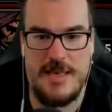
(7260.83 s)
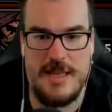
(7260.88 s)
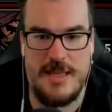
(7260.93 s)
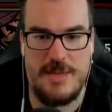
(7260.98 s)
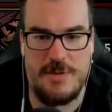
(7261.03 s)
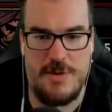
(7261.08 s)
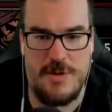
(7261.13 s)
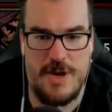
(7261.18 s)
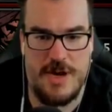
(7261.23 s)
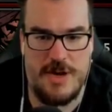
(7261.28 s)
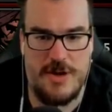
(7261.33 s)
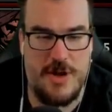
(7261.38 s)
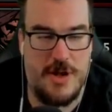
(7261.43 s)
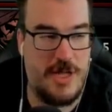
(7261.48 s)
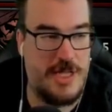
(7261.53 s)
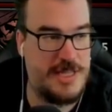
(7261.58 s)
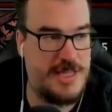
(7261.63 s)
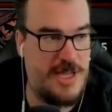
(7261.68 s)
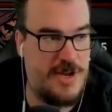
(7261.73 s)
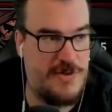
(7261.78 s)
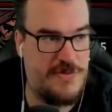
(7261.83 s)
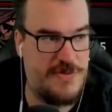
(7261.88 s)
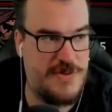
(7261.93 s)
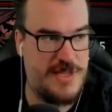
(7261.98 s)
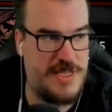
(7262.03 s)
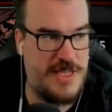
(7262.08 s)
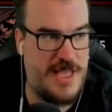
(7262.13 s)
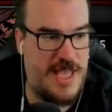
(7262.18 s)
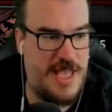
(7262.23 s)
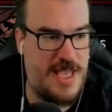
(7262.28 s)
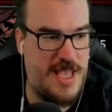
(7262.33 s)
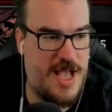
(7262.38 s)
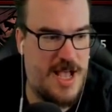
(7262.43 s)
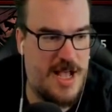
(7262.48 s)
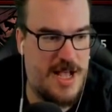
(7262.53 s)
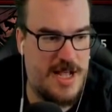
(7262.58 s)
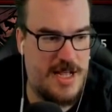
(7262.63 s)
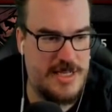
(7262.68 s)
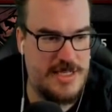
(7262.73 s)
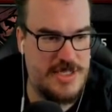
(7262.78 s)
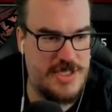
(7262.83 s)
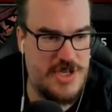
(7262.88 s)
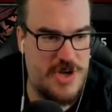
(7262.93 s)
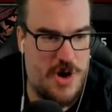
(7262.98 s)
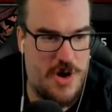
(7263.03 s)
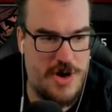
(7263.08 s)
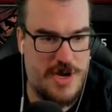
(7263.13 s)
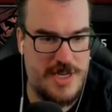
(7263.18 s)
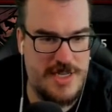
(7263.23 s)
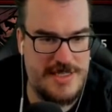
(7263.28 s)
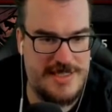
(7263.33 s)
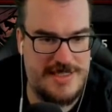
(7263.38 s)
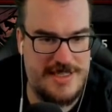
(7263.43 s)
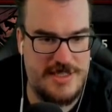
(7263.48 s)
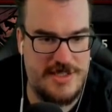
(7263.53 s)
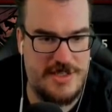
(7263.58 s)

I think we're gonna call it there for the day on Darkest